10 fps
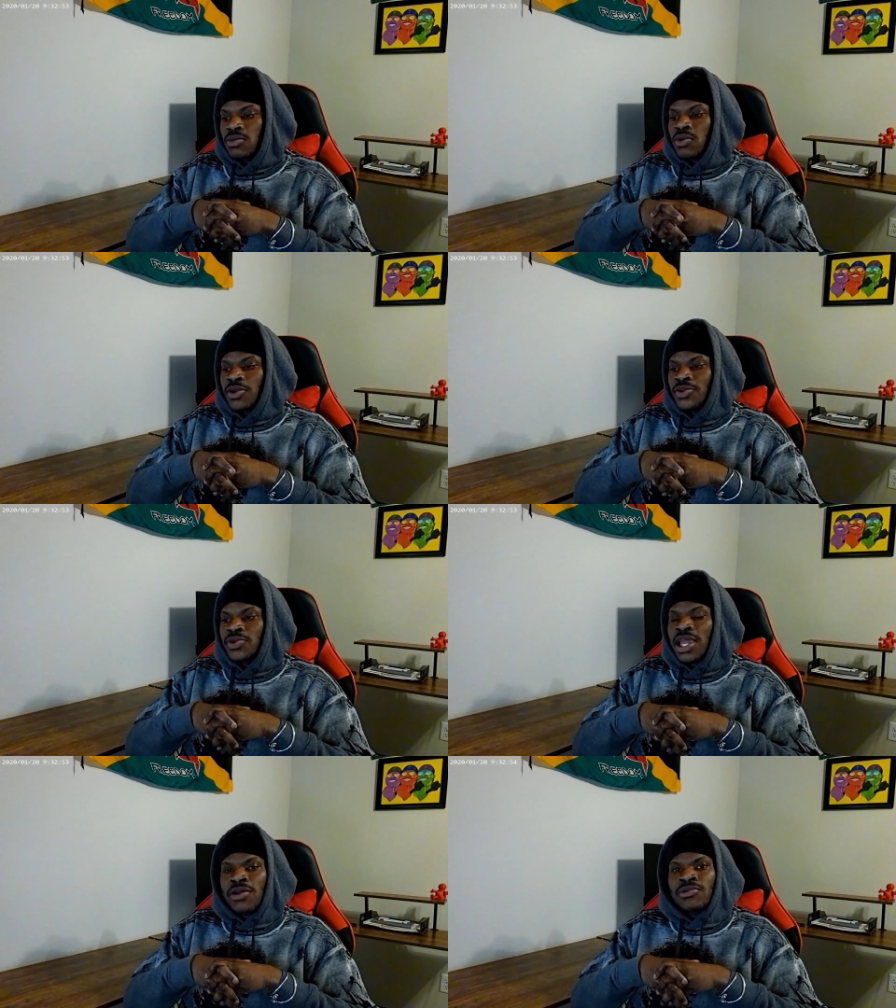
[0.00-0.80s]
Where
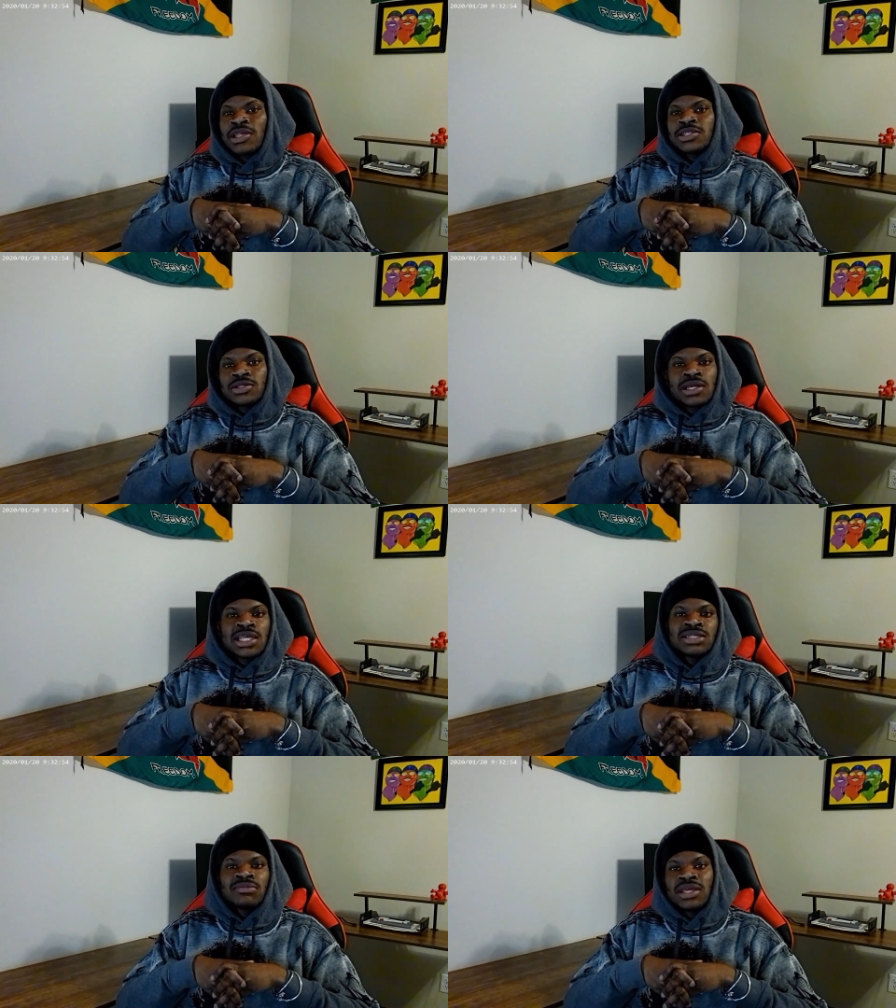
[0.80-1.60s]
you can't really just
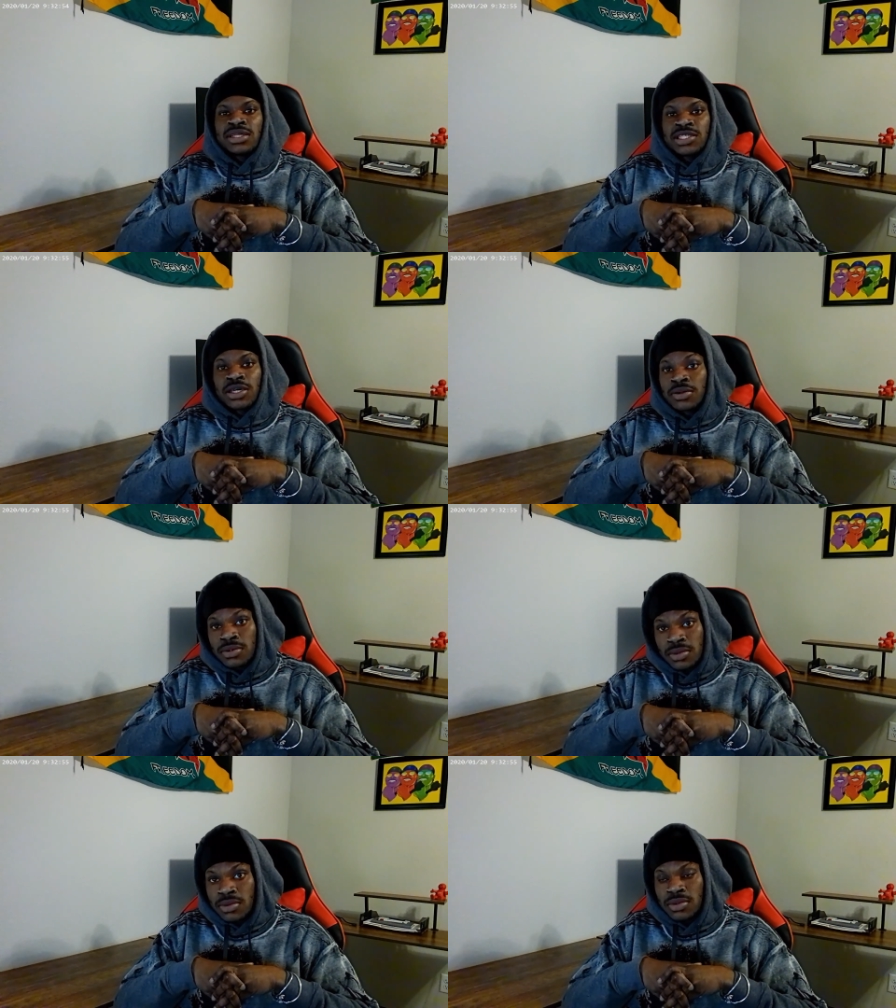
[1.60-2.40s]
look at somebody and tell.
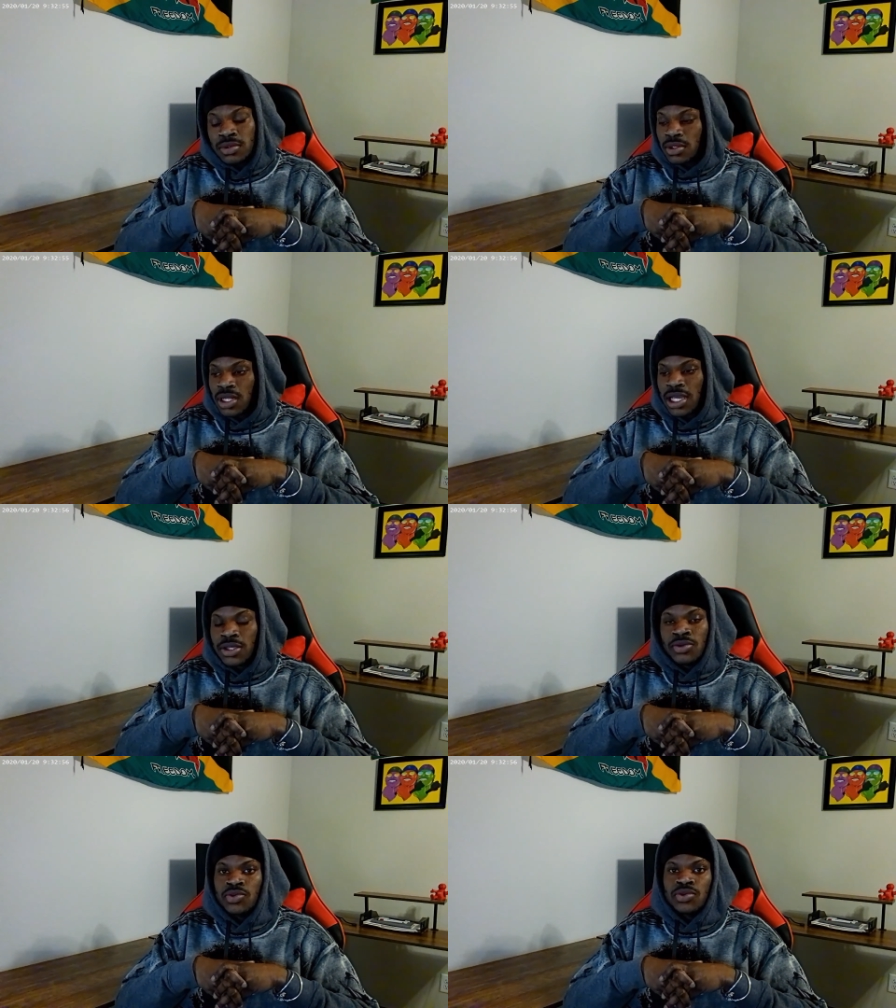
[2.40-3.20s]

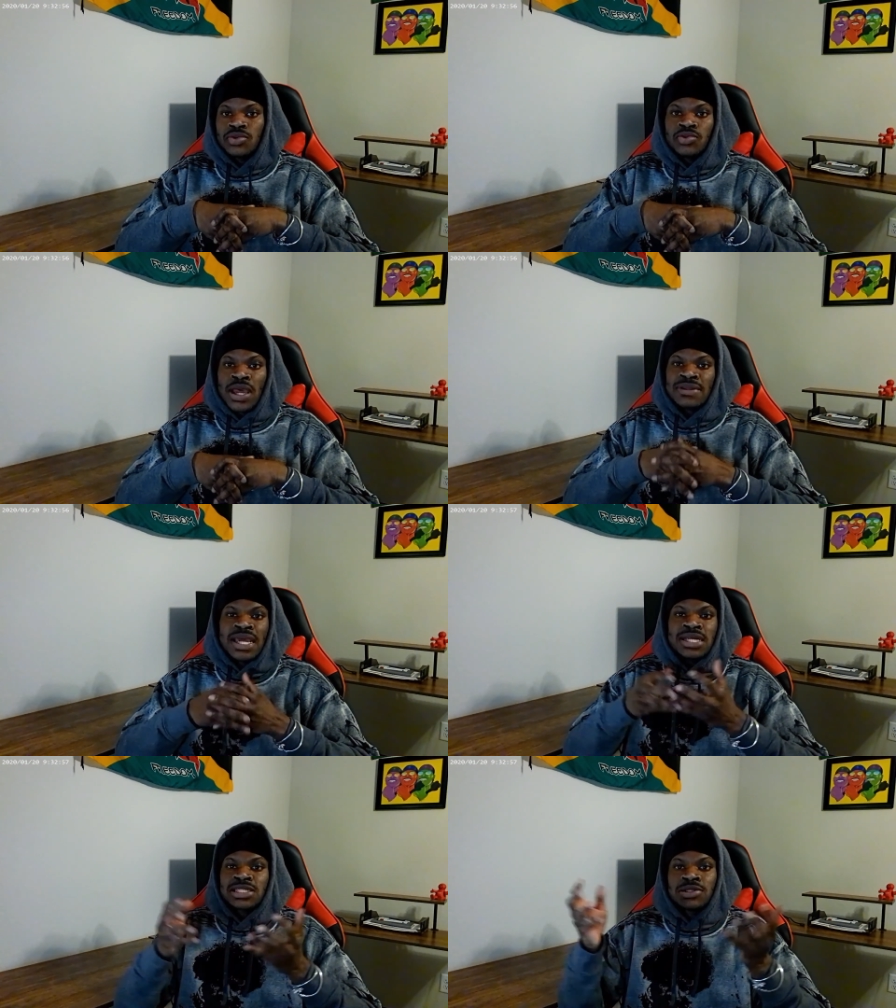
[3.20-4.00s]
Like, you have
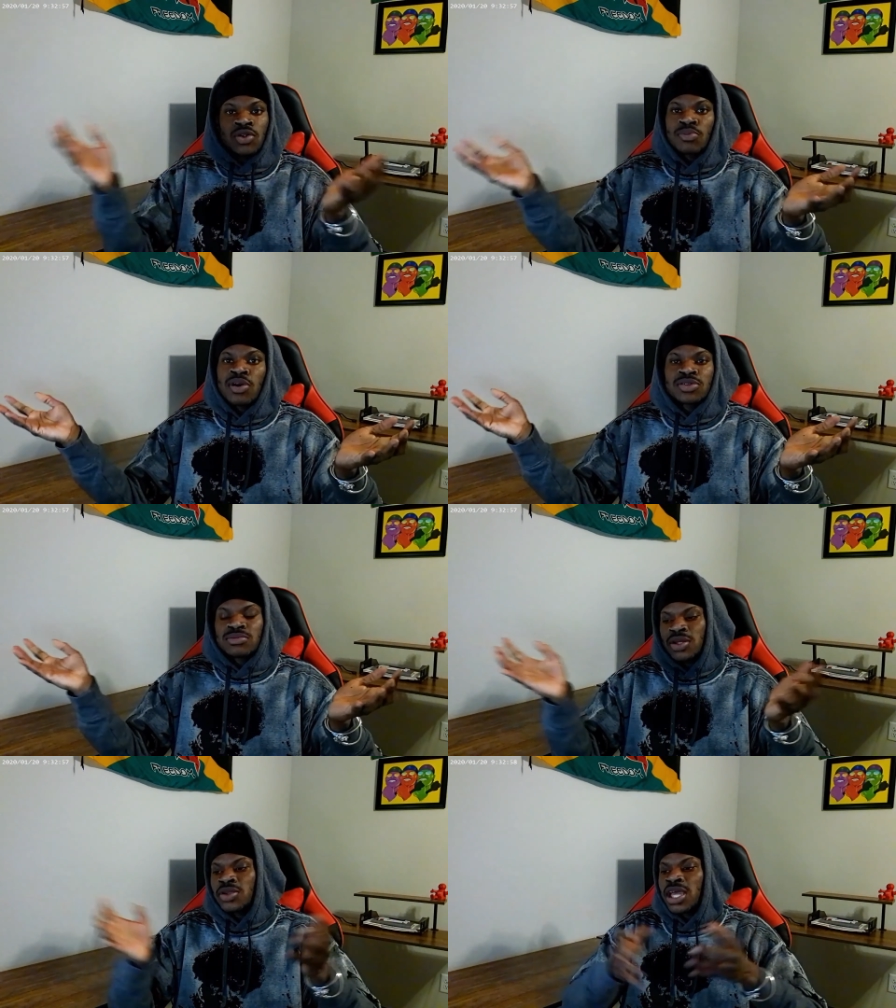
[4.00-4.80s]
to actually know the
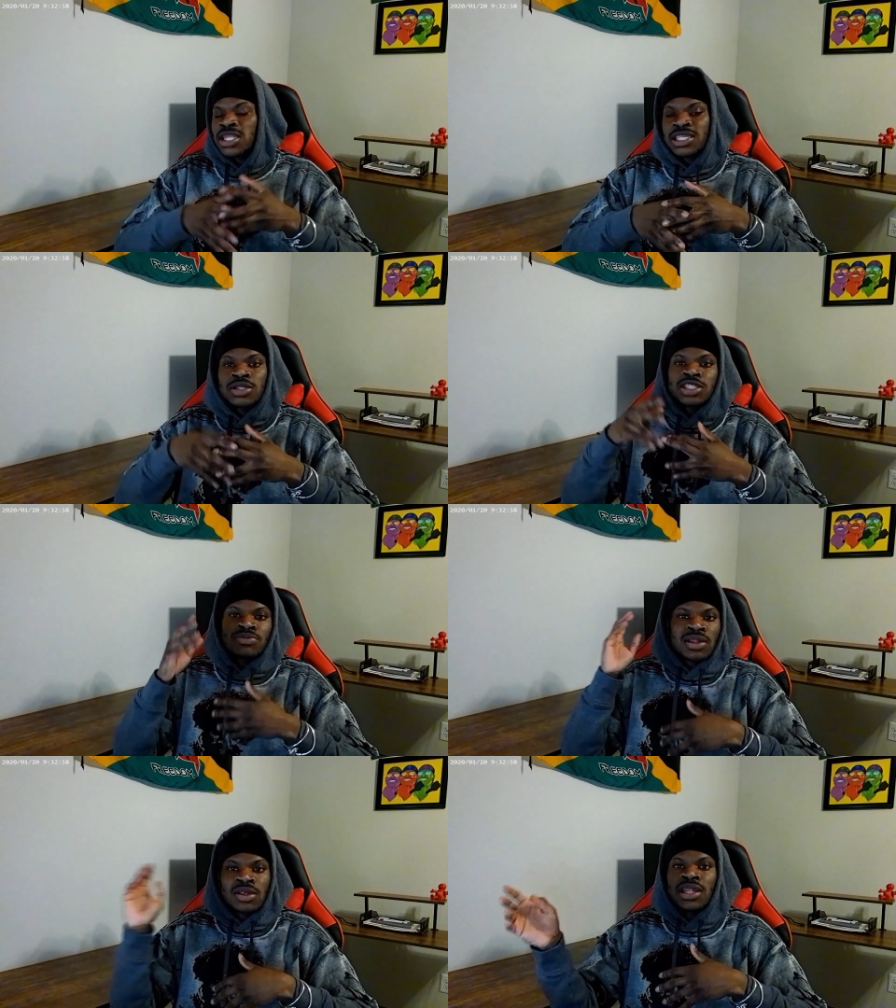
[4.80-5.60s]
person, bro. You can't tell
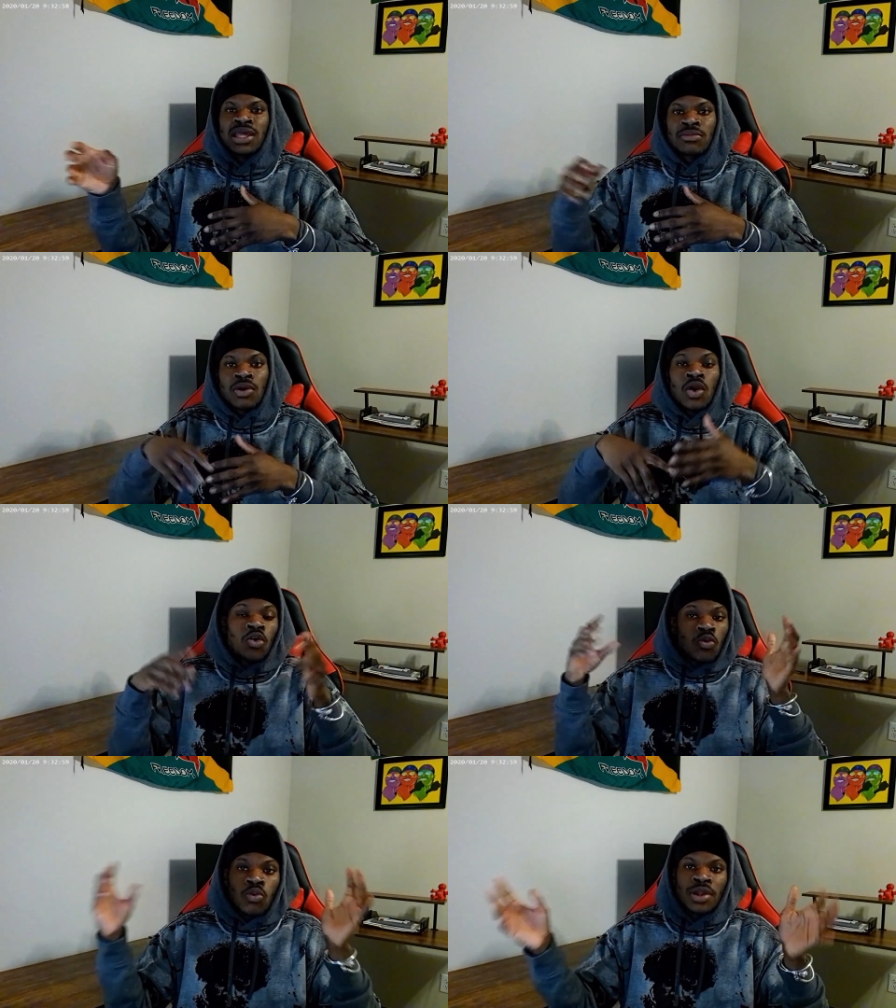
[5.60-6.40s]
just by looking at them
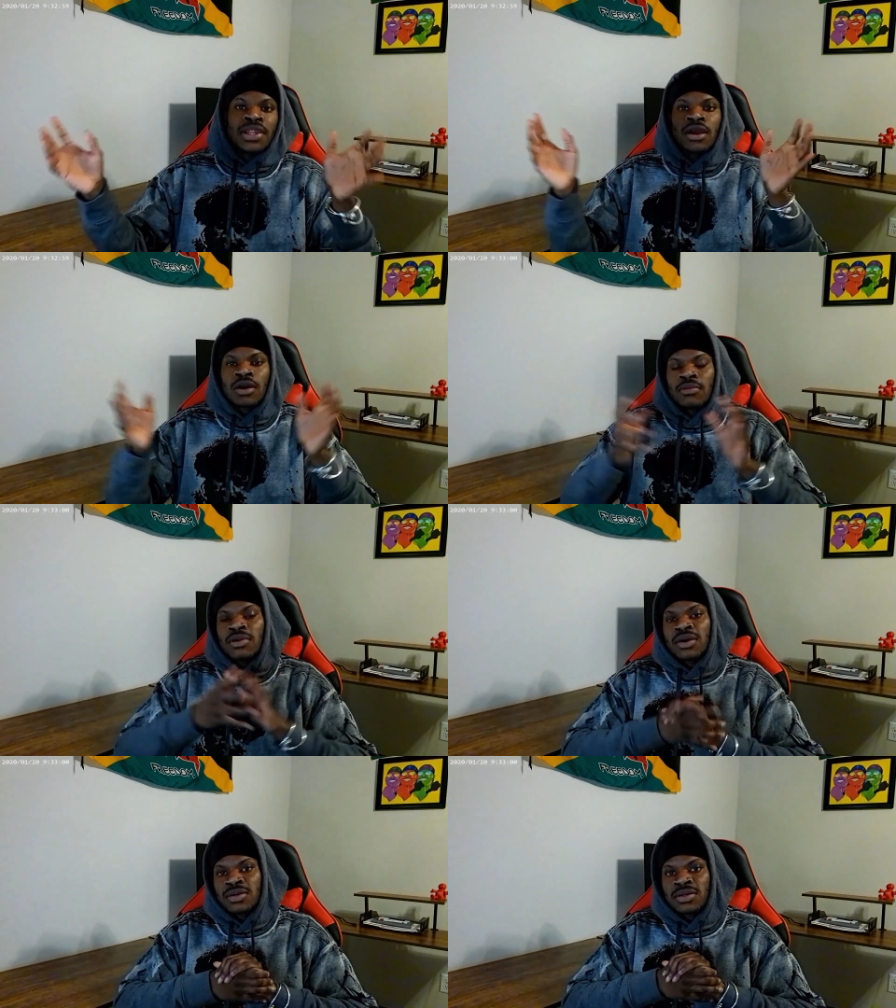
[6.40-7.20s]
what they are,
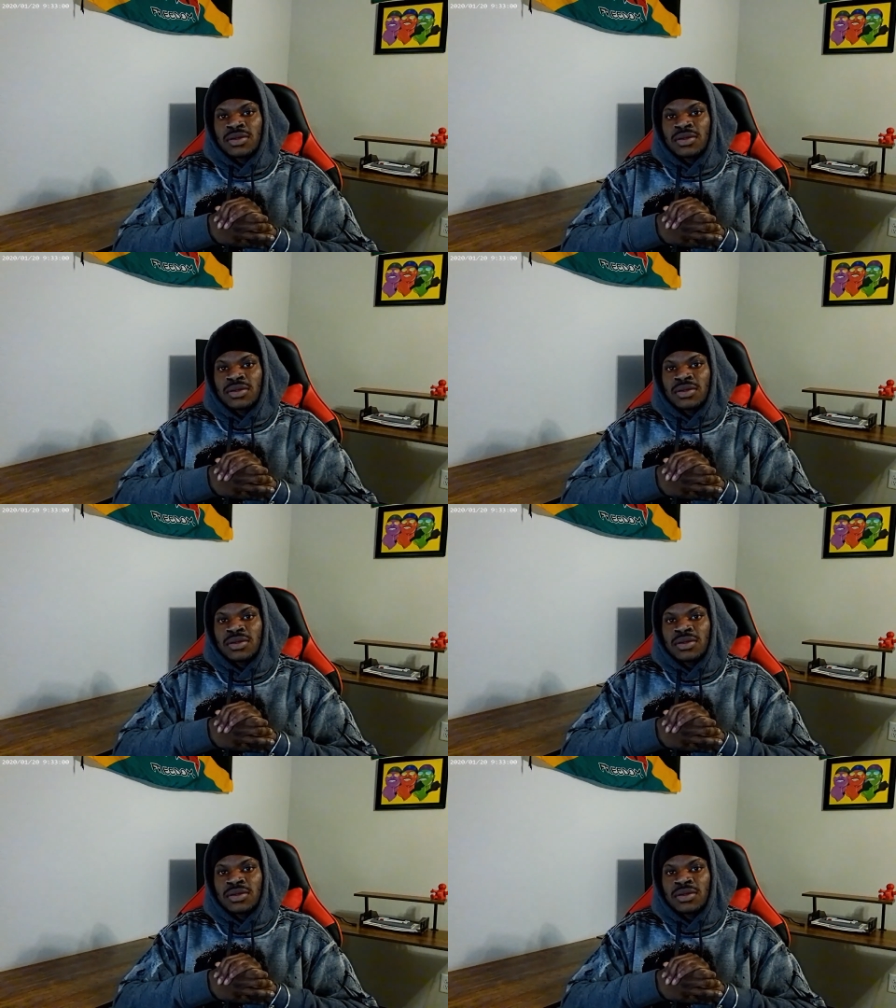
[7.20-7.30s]
bro.